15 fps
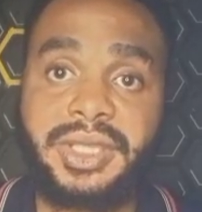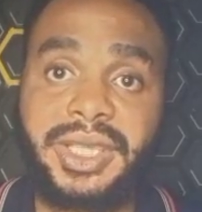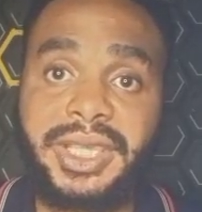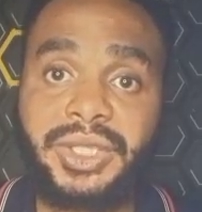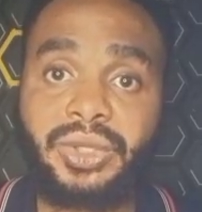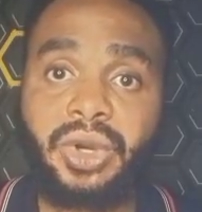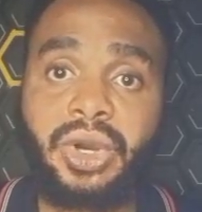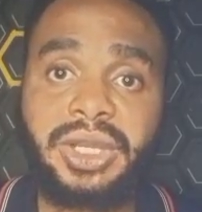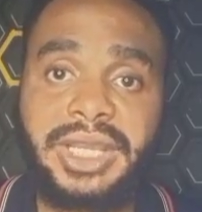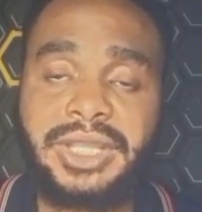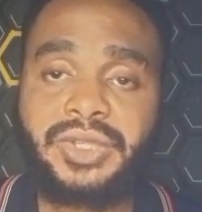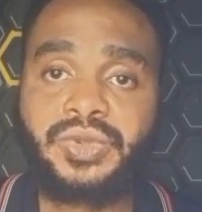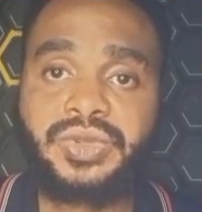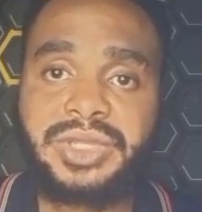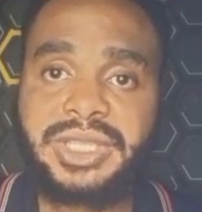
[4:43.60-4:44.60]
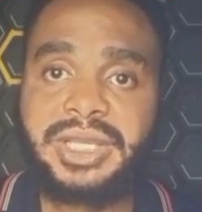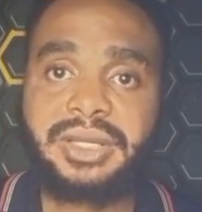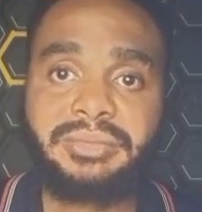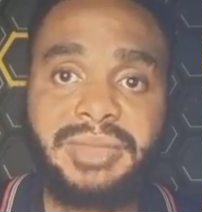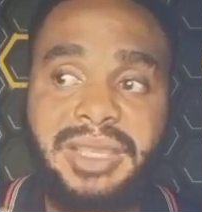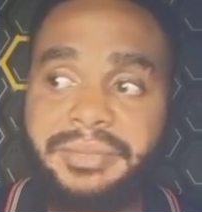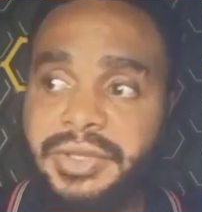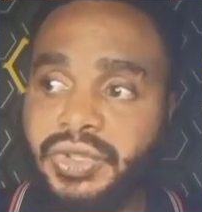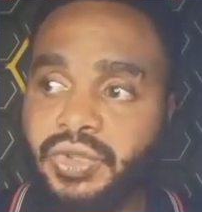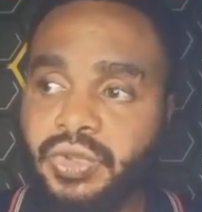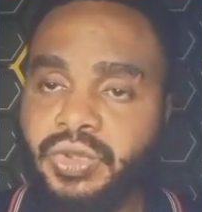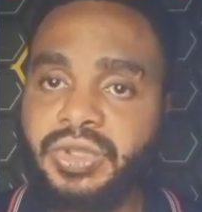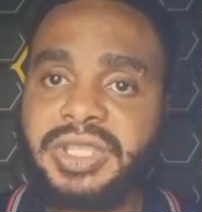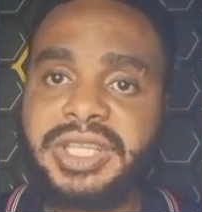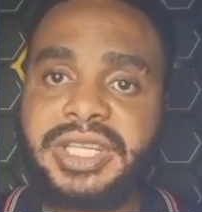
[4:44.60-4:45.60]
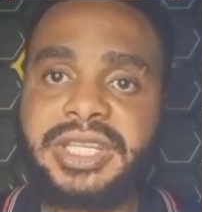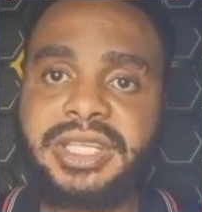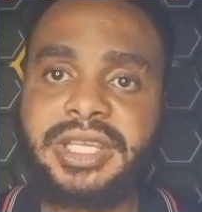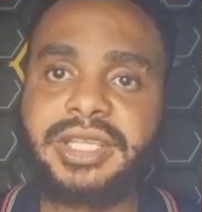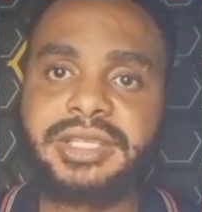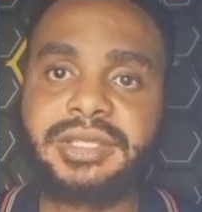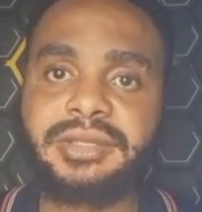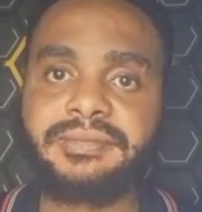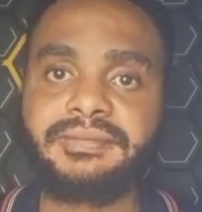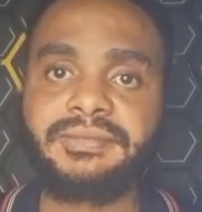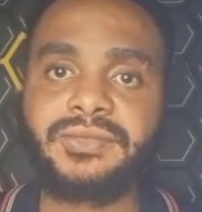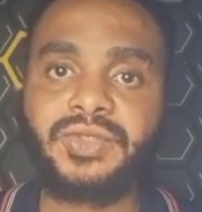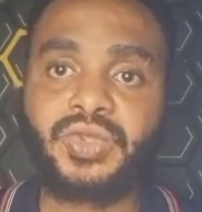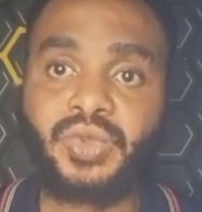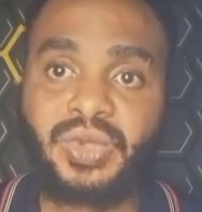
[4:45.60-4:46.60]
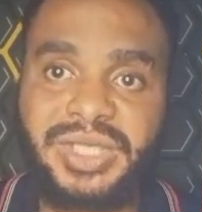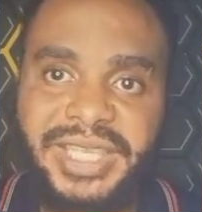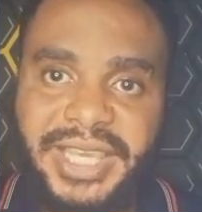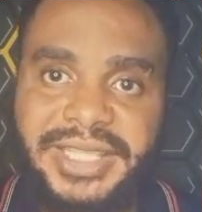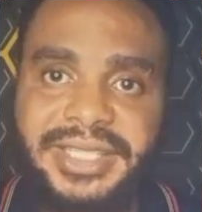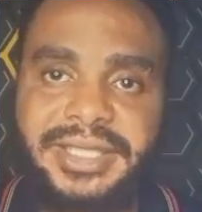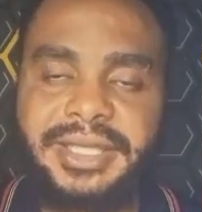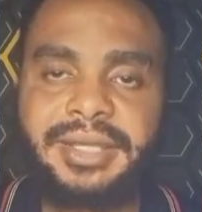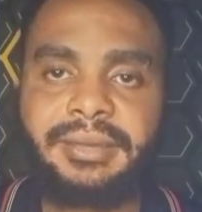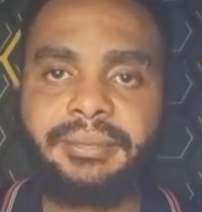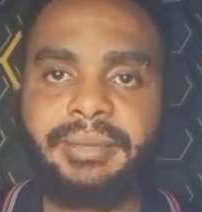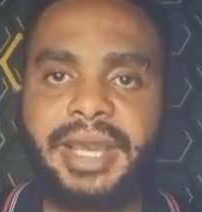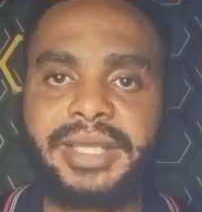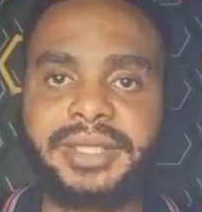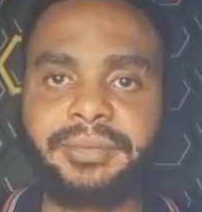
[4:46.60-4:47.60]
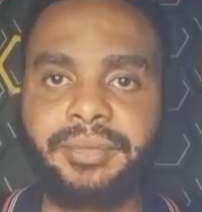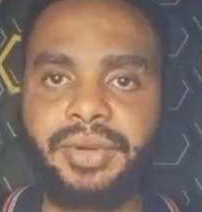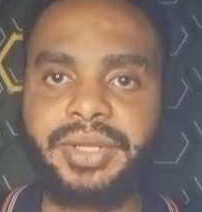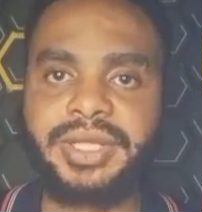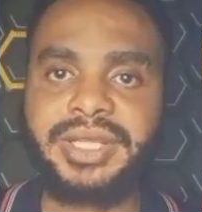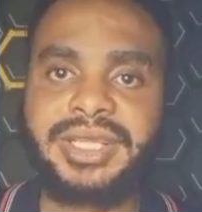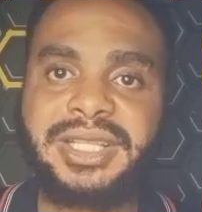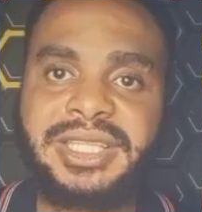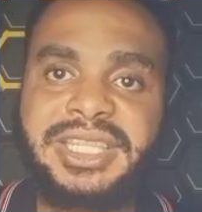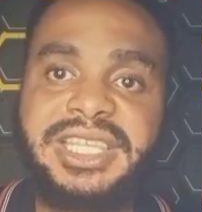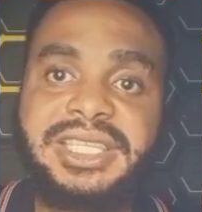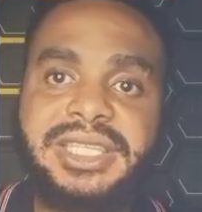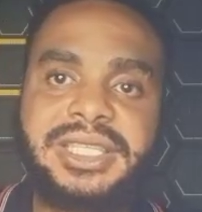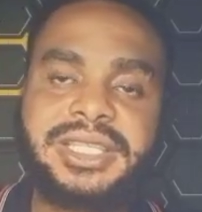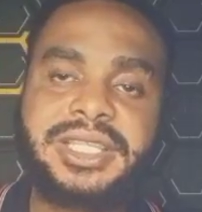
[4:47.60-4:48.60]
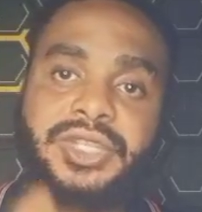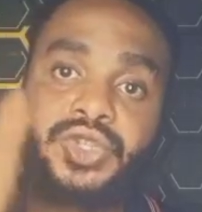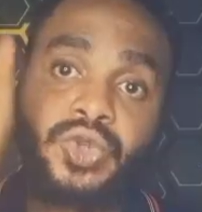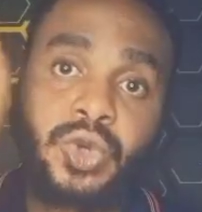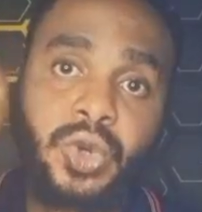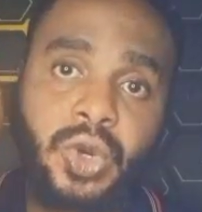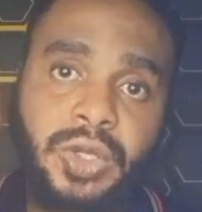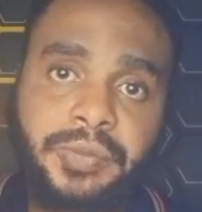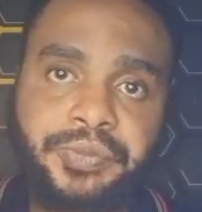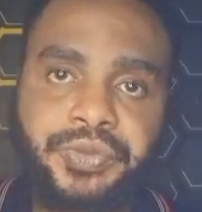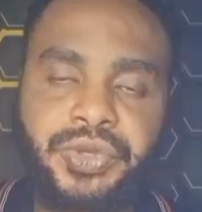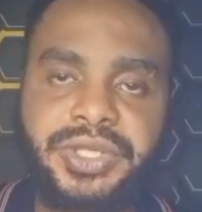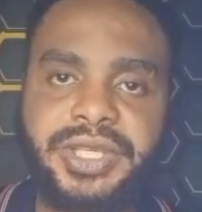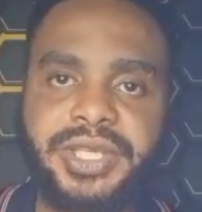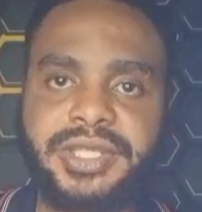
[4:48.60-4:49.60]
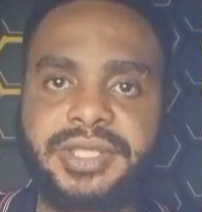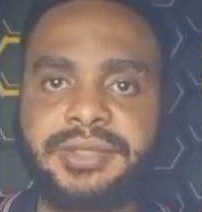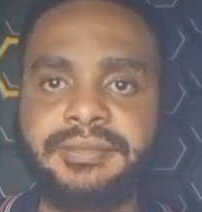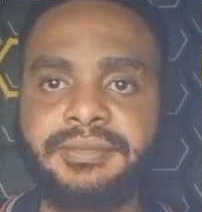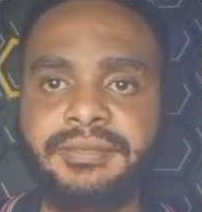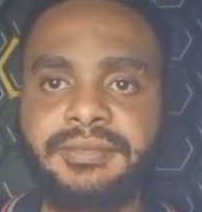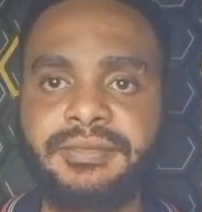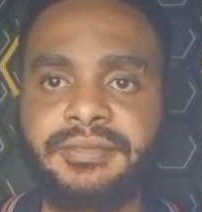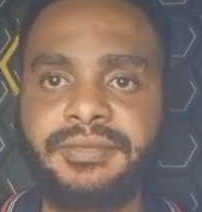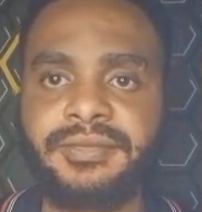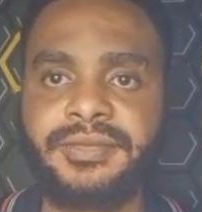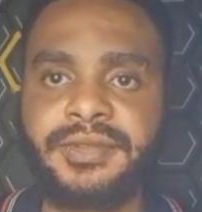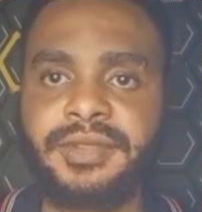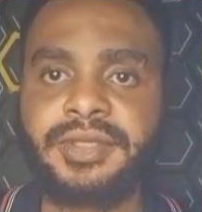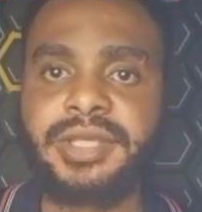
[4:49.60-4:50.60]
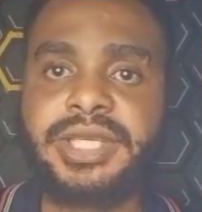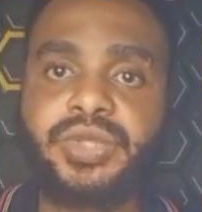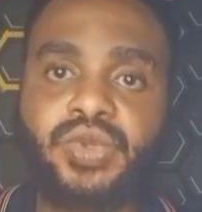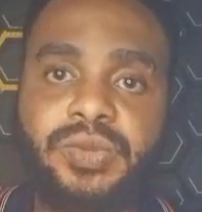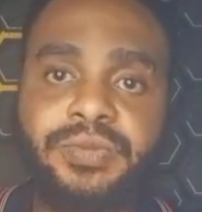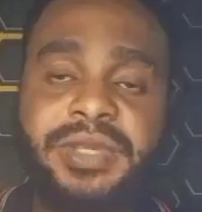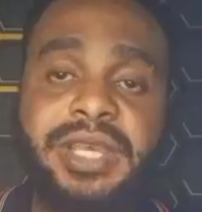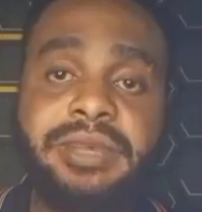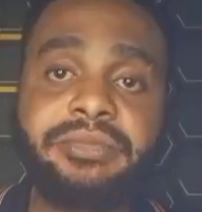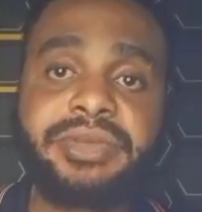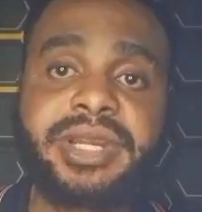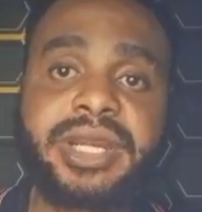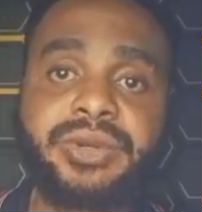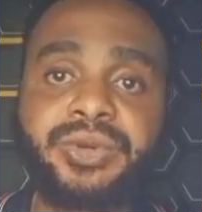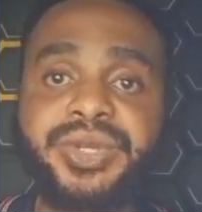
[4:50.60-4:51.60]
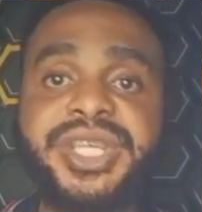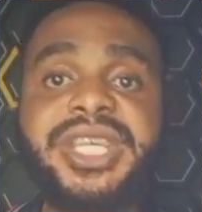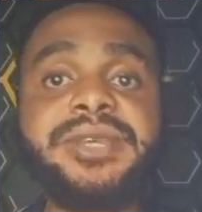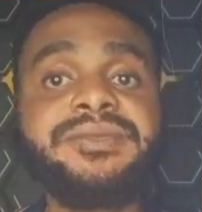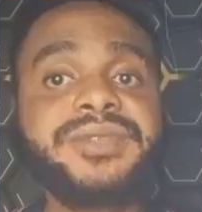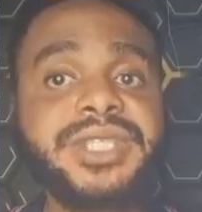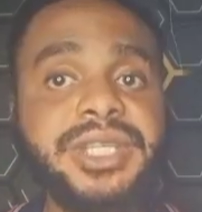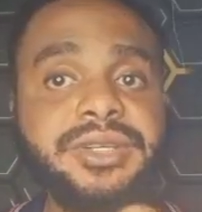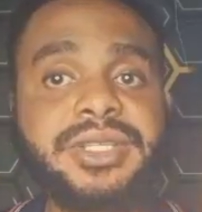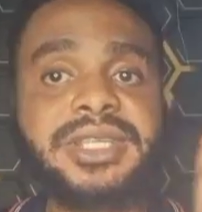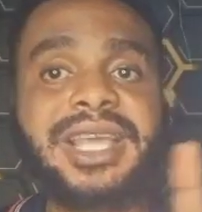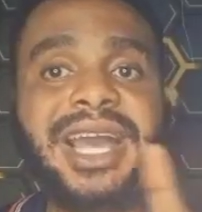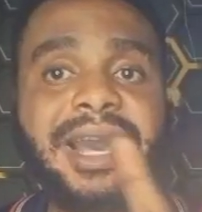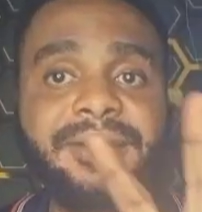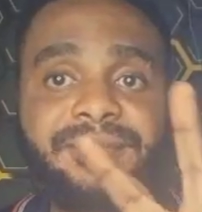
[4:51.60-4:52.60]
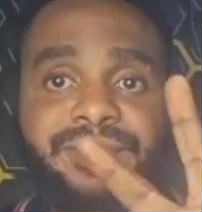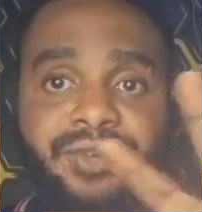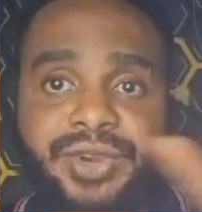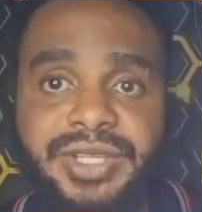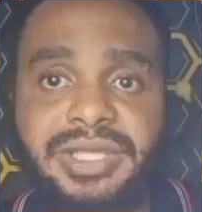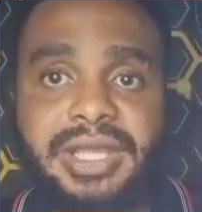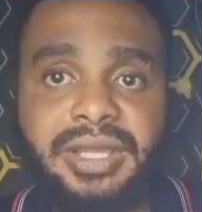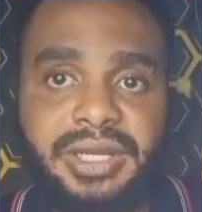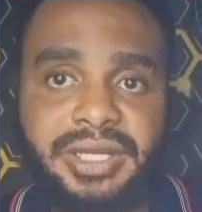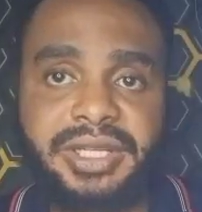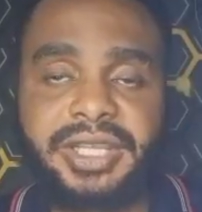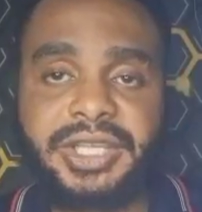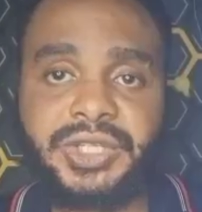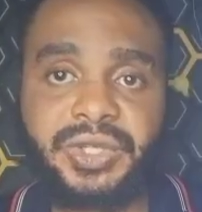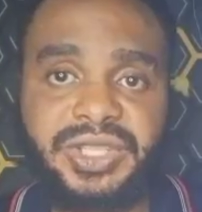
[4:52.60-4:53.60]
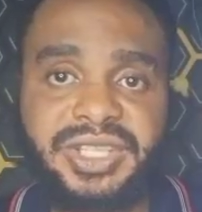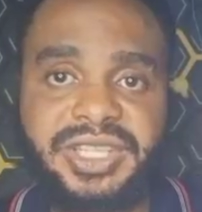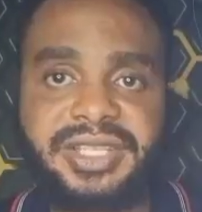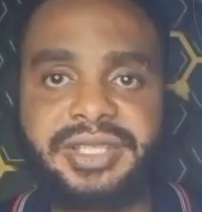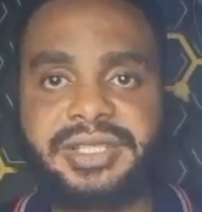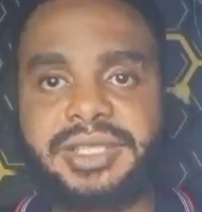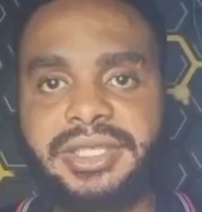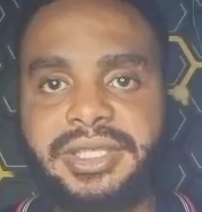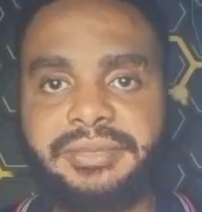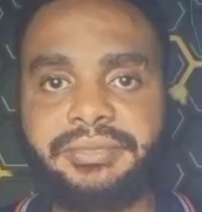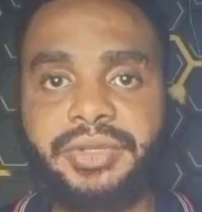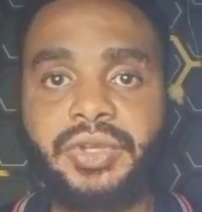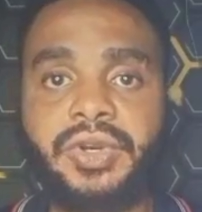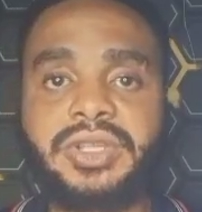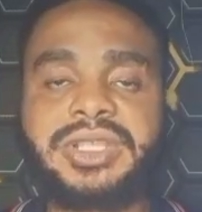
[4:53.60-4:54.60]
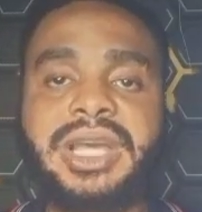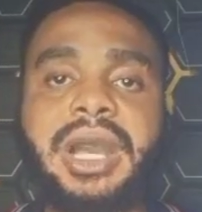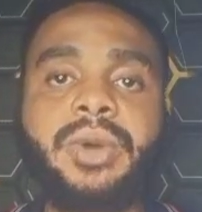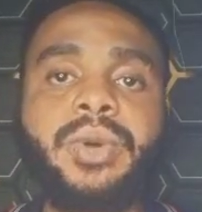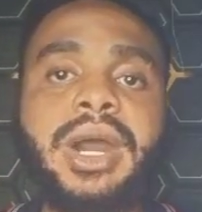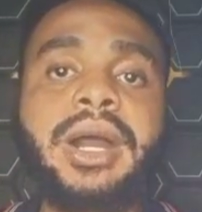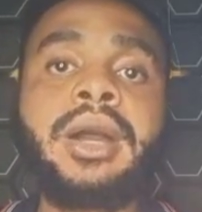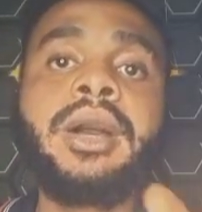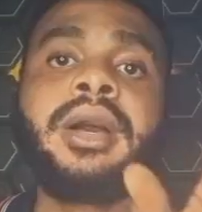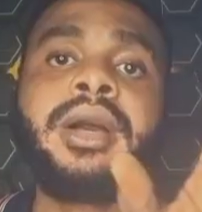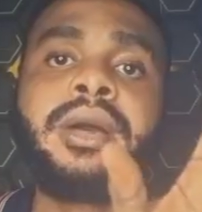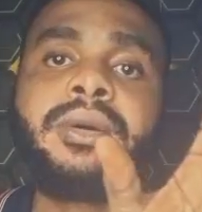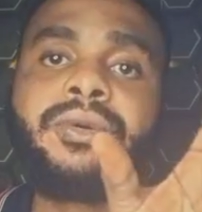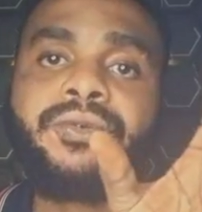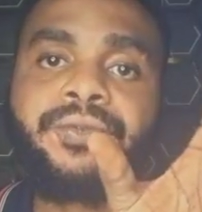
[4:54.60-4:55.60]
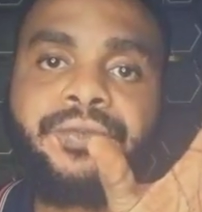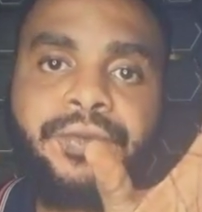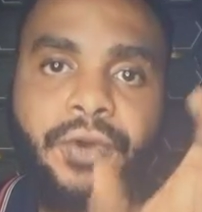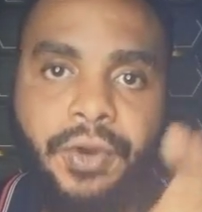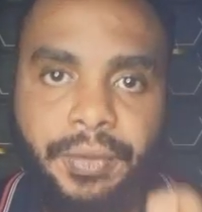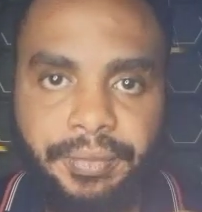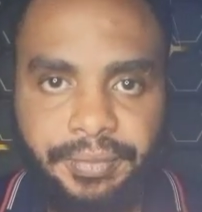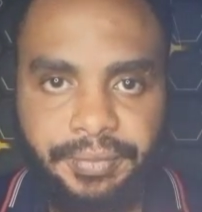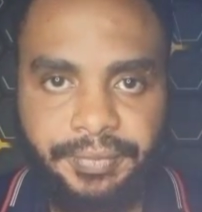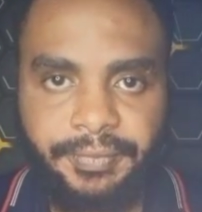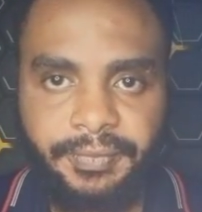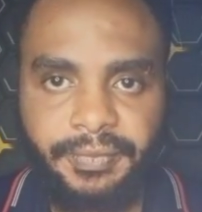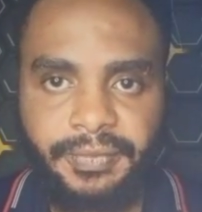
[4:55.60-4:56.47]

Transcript: in order to sell maybe 2 to 3 years to get back the money. This is the so-called project. It will be a miracle if Chelsea avoids relegation this season, because our form,